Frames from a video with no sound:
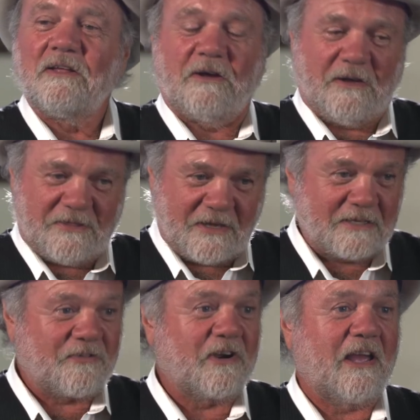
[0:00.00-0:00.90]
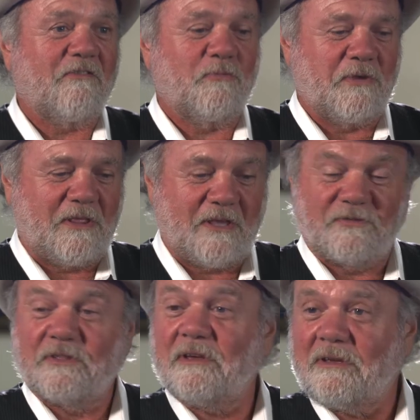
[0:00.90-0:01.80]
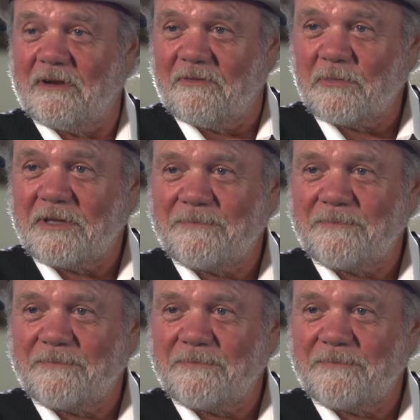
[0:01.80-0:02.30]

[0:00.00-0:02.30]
Thanks for having me. Thanks for thinking of me.